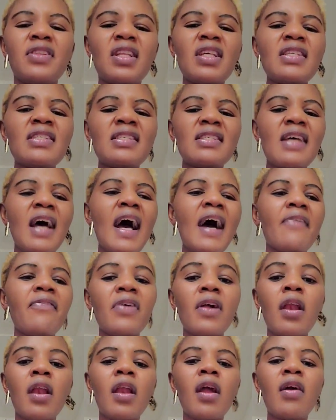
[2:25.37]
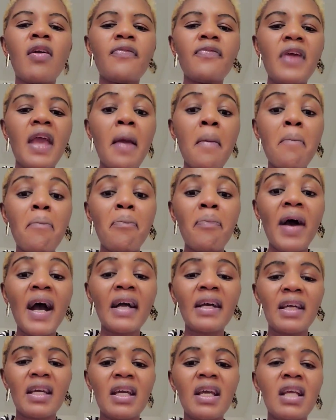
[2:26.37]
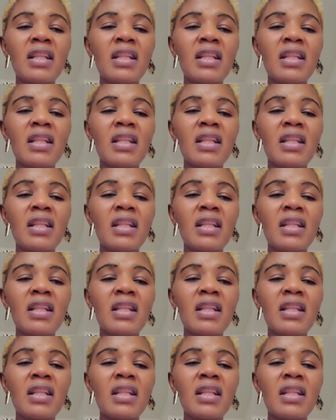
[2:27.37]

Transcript: a lot of impact